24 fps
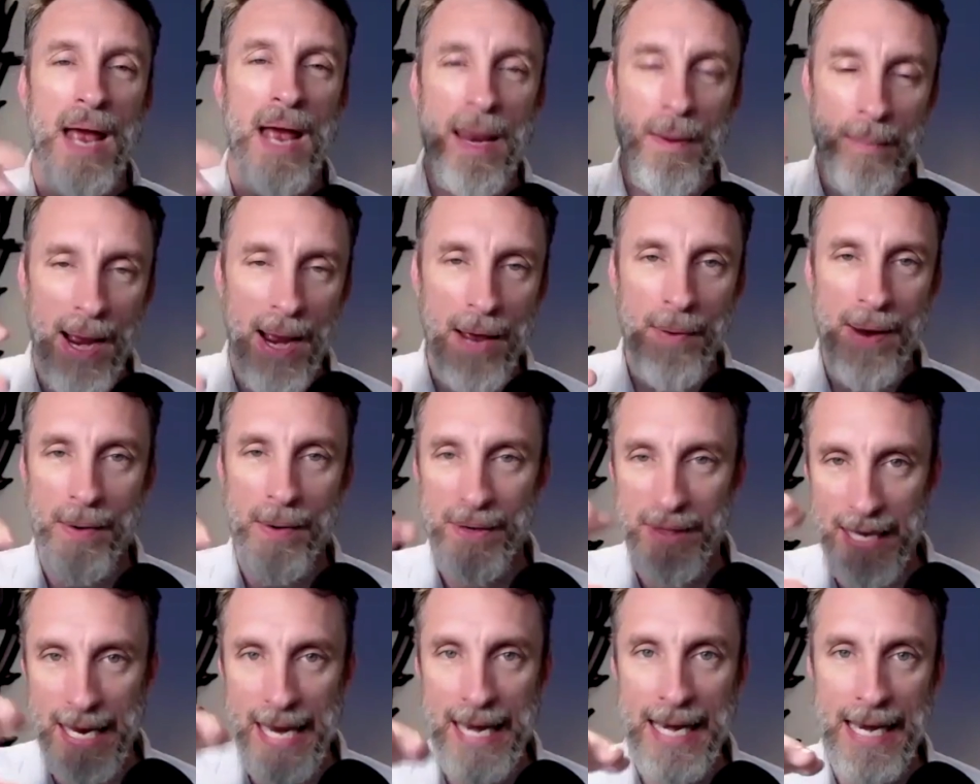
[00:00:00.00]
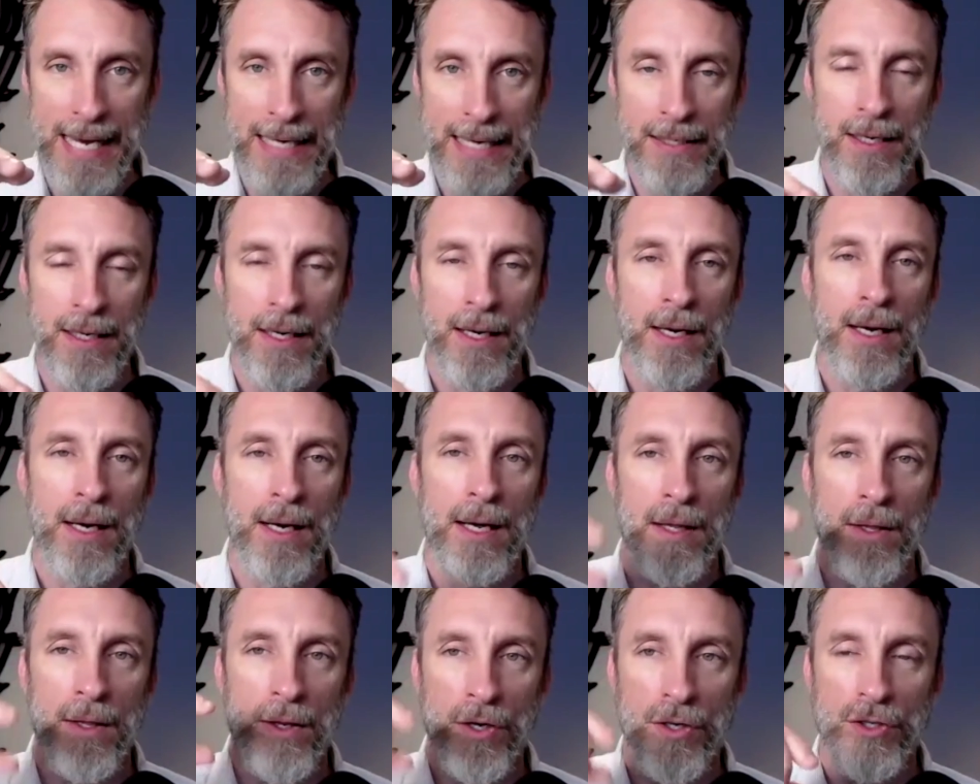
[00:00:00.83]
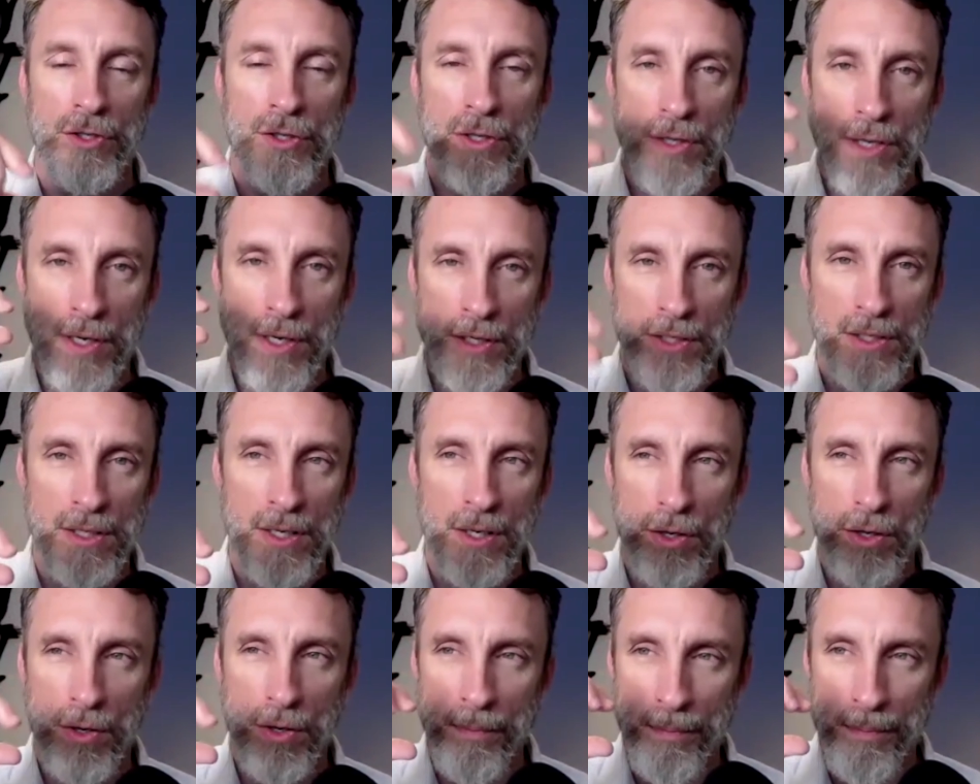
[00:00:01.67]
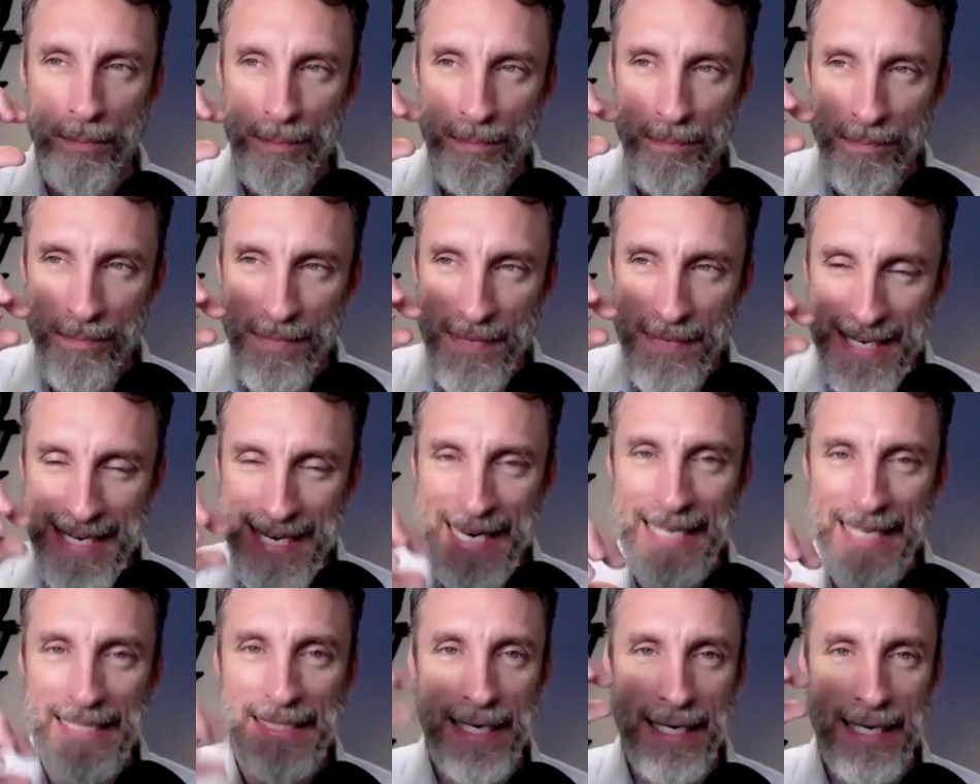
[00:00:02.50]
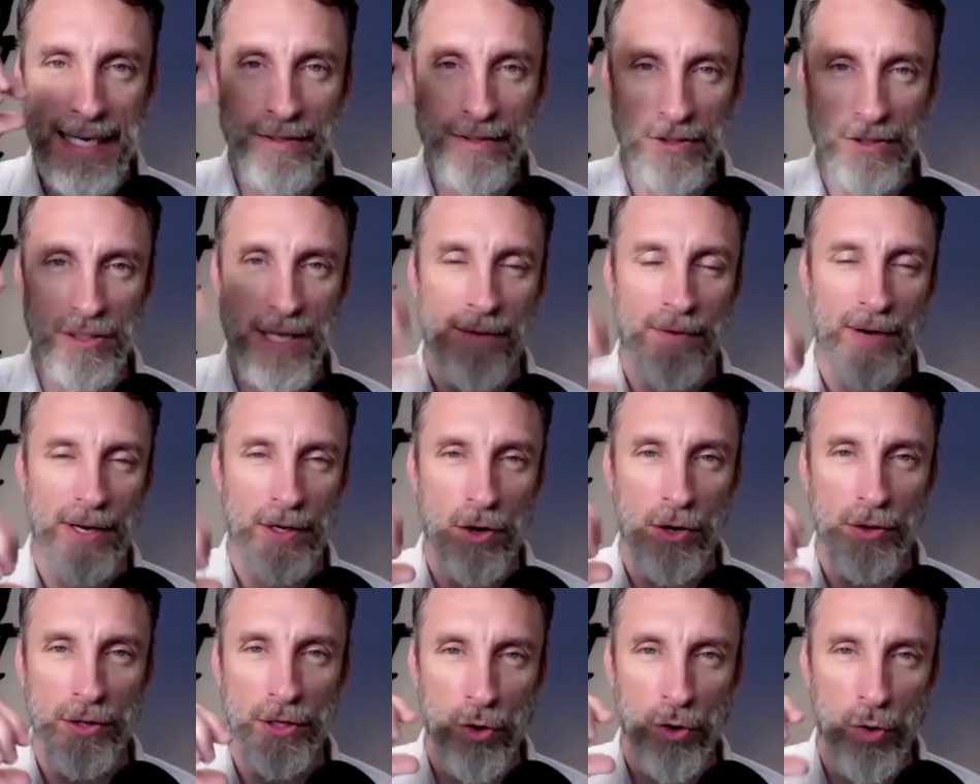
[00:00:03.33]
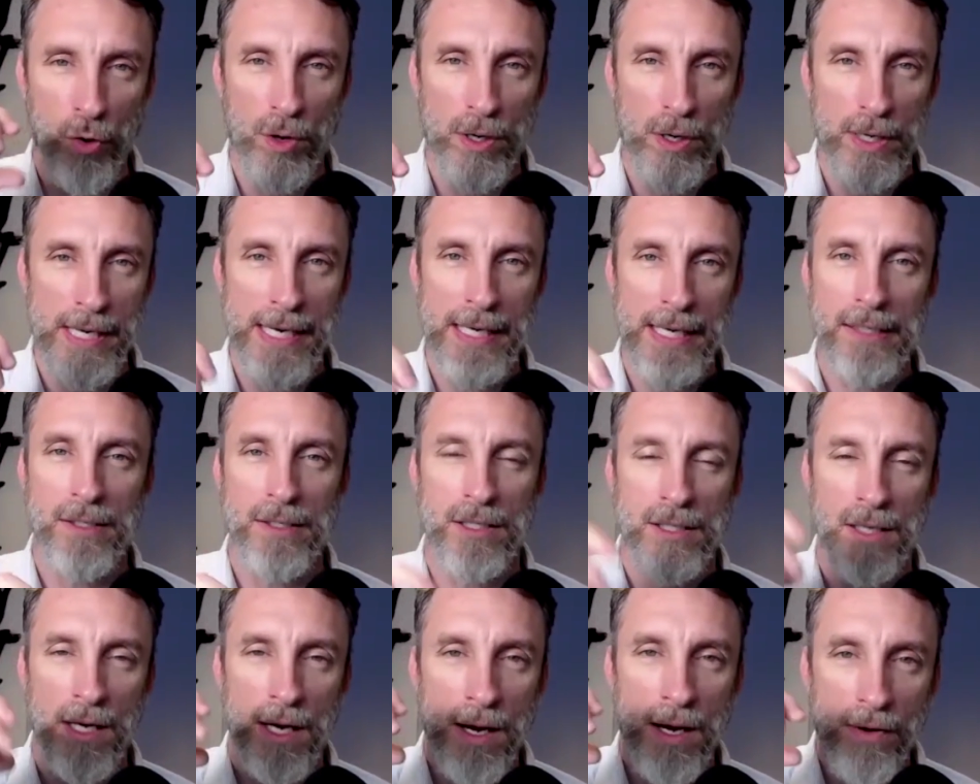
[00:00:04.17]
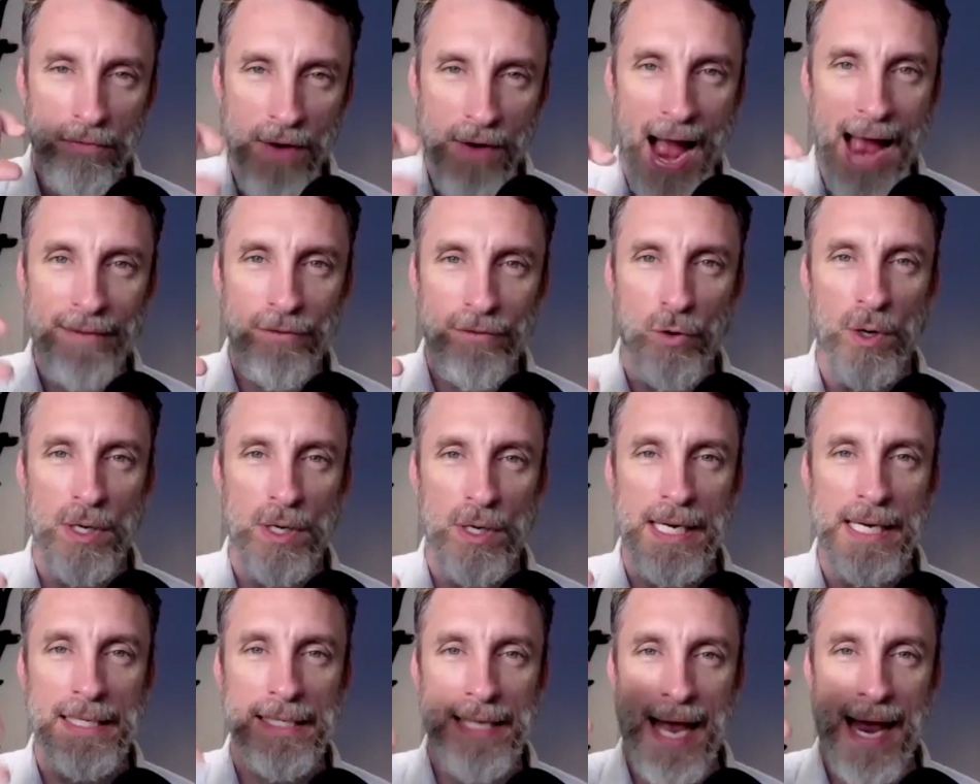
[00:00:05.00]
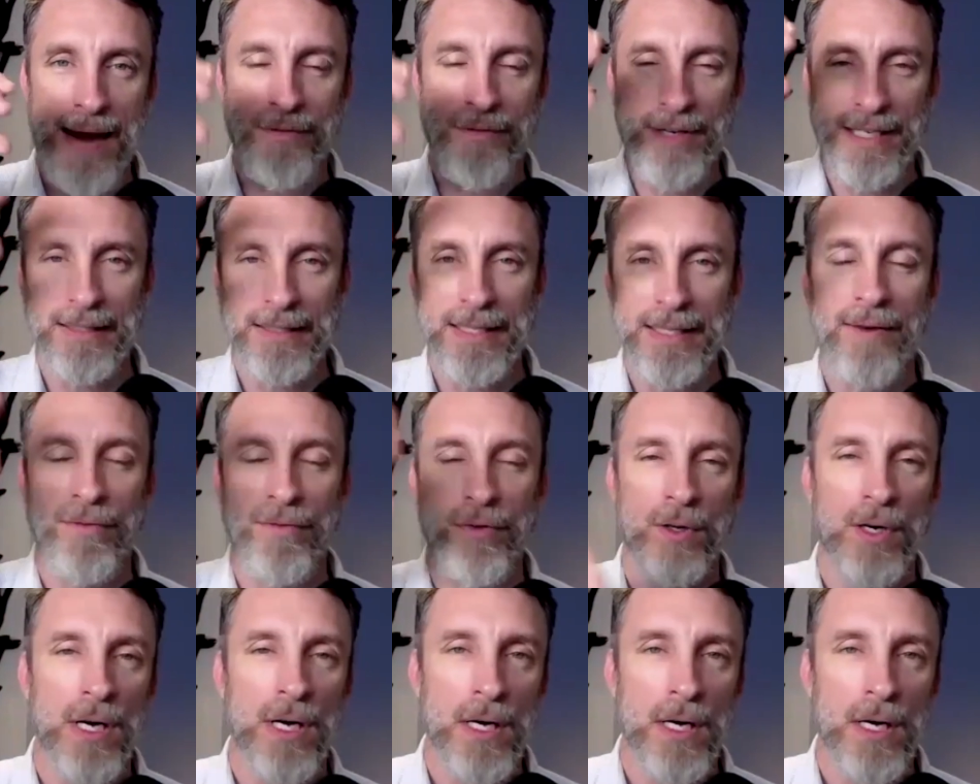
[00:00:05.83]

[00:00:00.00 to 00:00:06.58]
and by the way, within it, there's there's needs at each level. I call it the core needs. There's five core needs at every level.